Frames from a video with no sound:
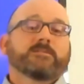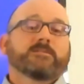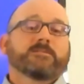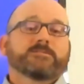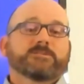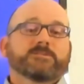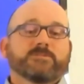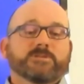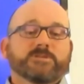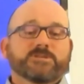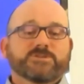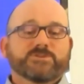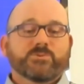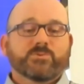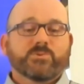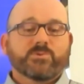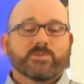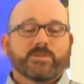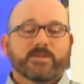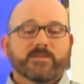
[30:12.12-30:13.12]
to
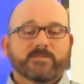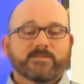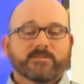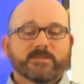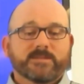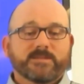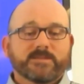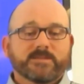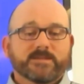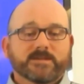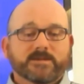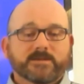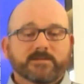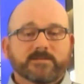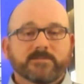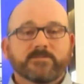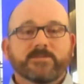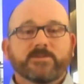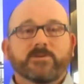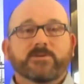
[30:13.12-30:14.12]
ensure that the